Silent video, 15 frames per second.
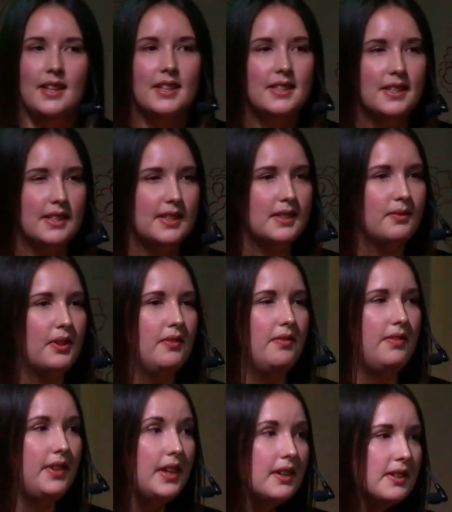So there's some
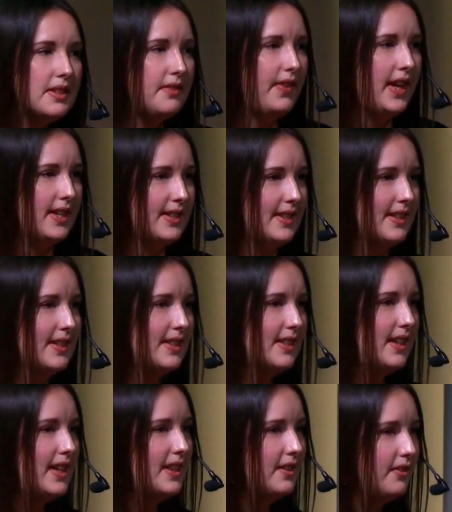confused faces
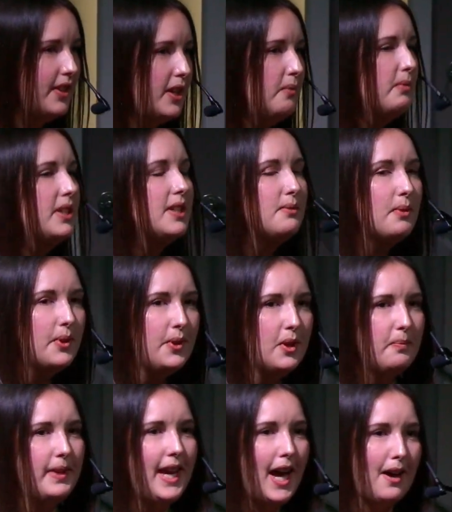in the room, which is what
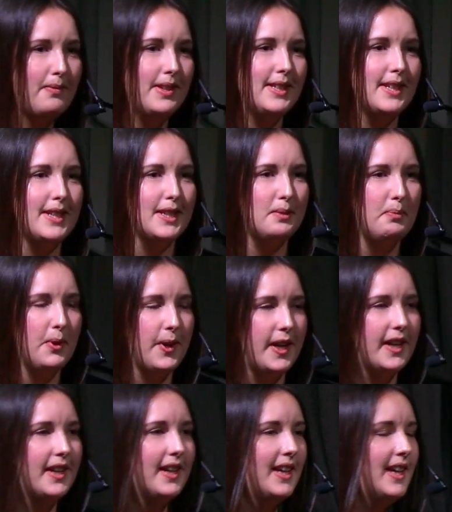normally happens at this
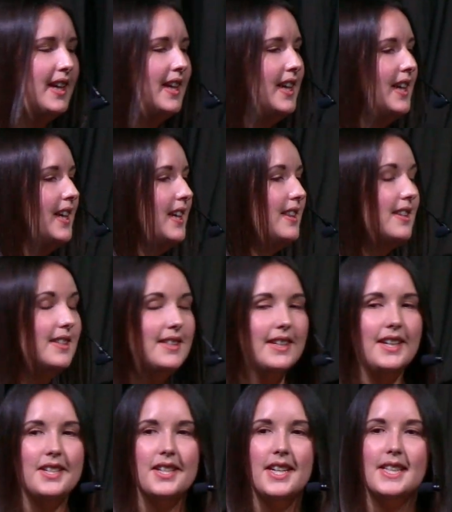point. The
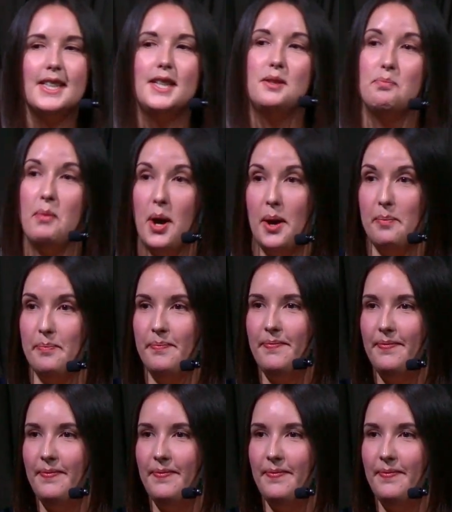surgeon is his mum.